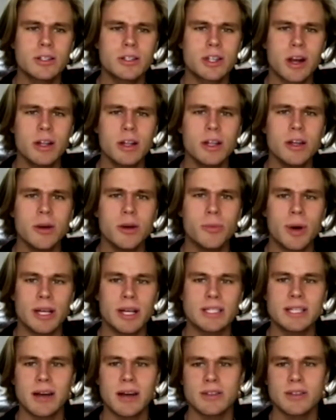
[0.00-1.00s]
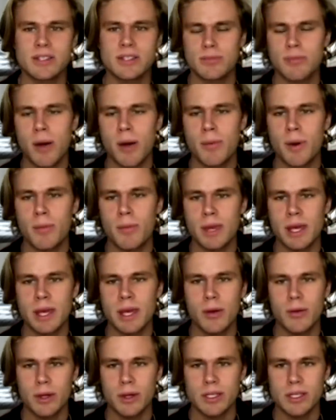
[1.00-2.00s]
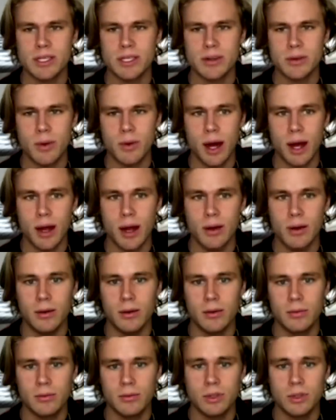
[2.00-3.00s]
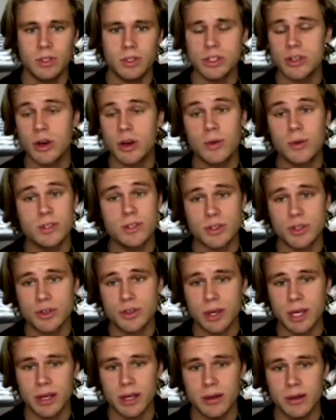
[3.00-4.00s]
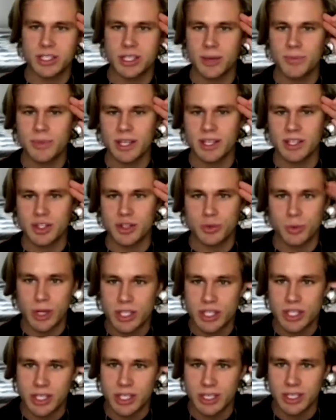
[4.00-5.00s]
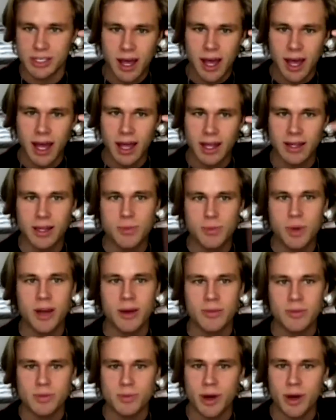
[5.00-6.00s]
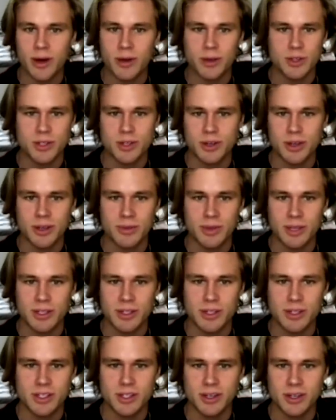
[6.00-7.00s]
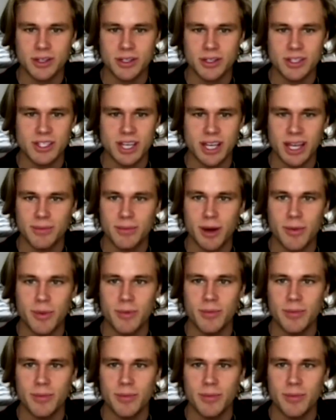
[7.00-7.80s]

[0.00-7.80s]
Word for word: Charlie will bust out some Mamma Mia once in a while which is always a treat. Something switches and he becomes Meryl Streep and he just starts singing Mamma